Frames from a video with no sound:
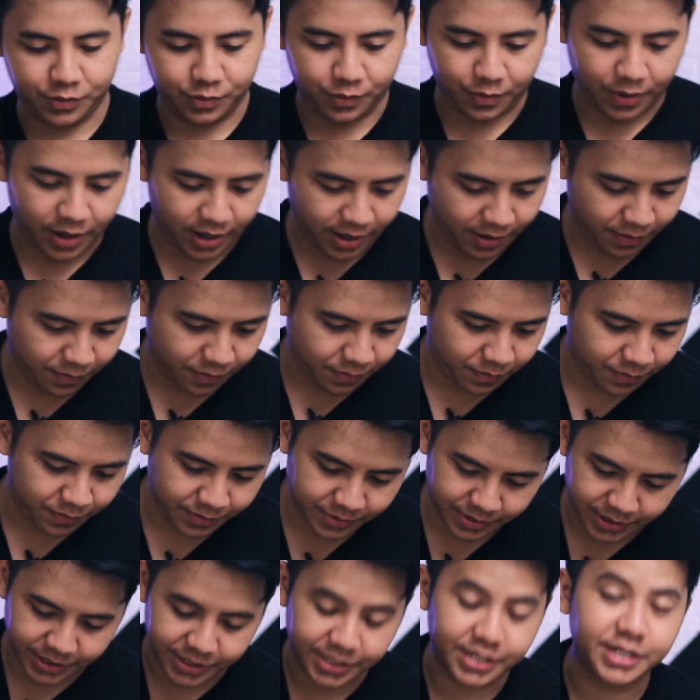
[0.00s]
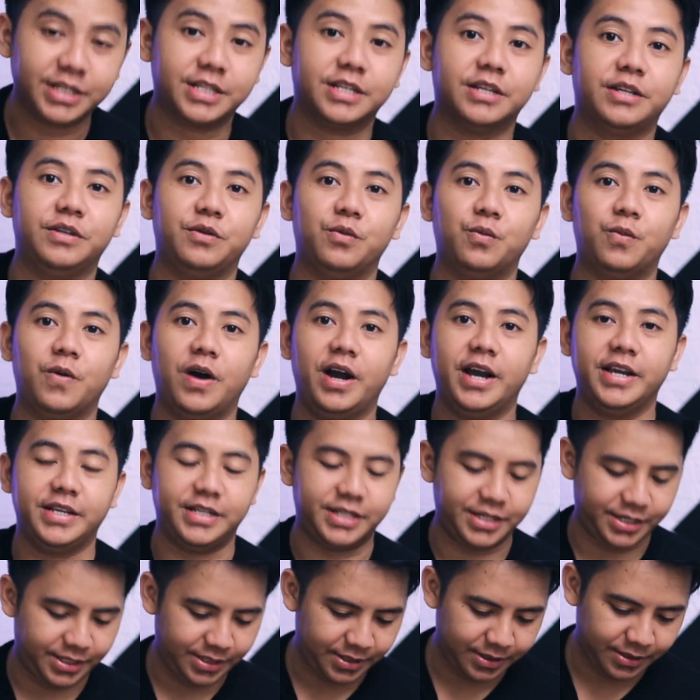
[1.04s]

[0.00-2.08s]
Wow, this is the device.